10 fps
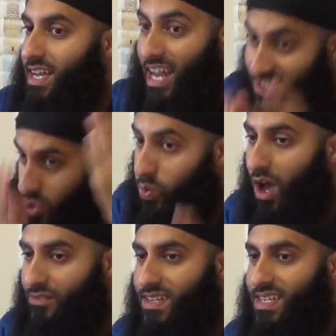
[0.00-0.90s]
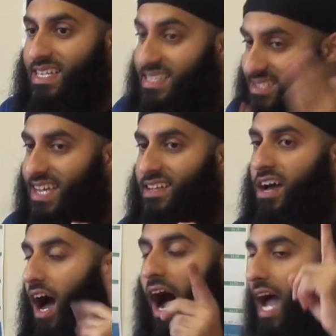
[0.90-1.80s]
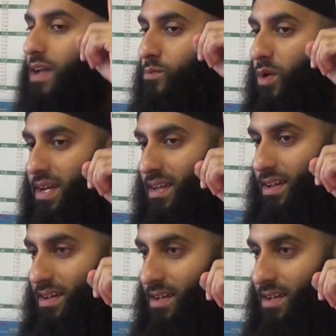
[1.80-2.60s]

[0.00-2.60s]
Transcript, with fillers: and unswervingly said i am one